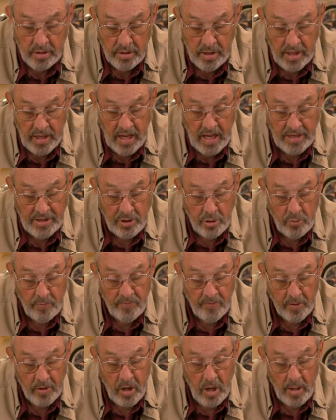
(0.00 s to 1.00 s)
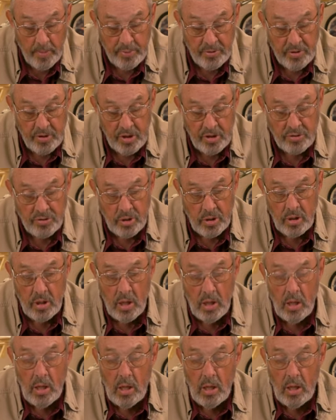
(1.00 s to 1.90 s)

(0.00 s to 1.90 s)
that I do for competition.